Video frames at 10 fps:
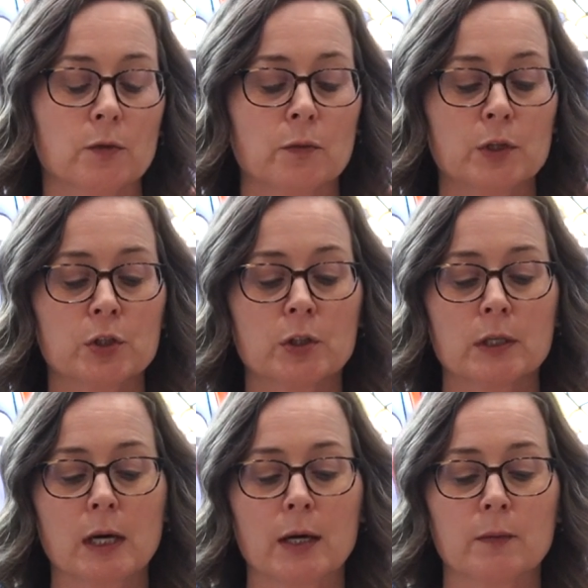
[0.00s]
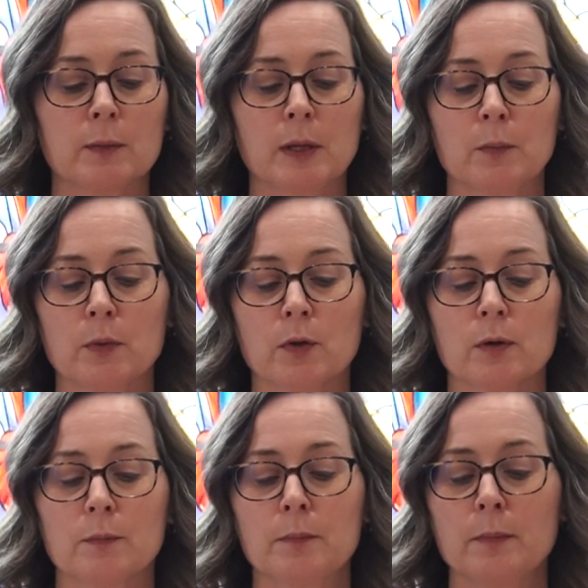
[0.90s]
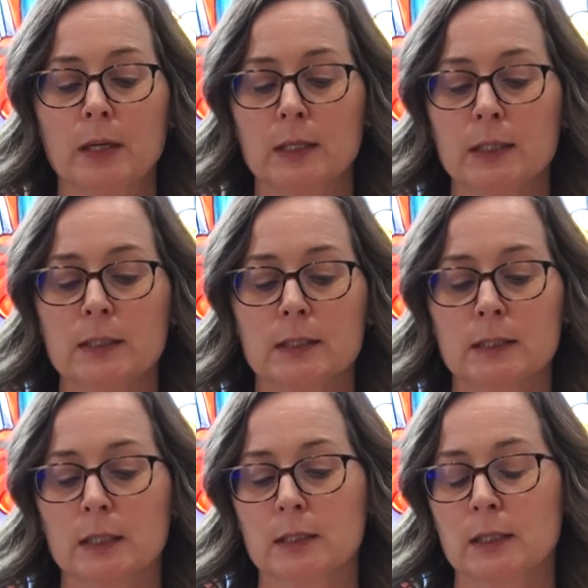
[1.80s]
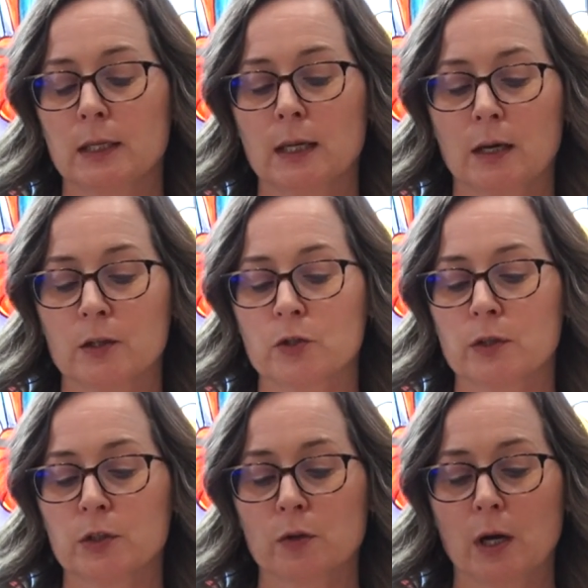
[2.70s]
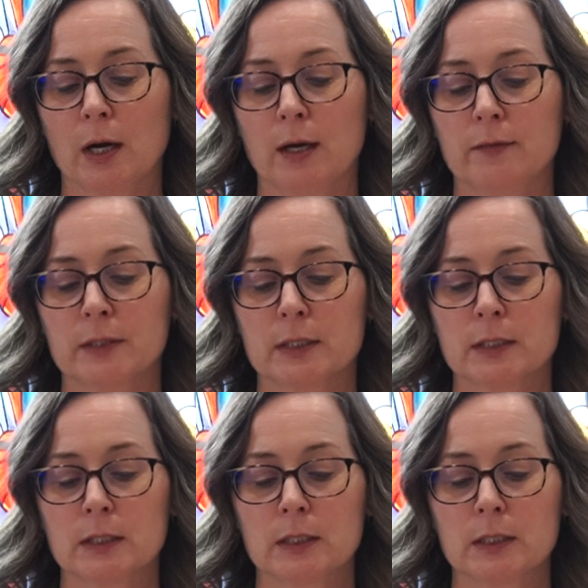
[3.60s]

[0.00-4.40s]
Richard and I remember many Sunday country drives.